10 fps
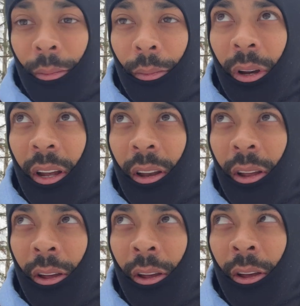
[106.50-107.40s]
But
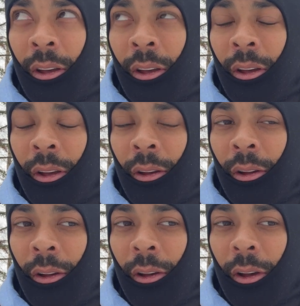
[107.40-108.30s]

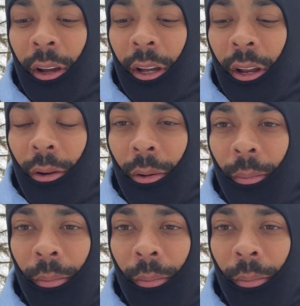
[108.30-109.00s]
I can hear him.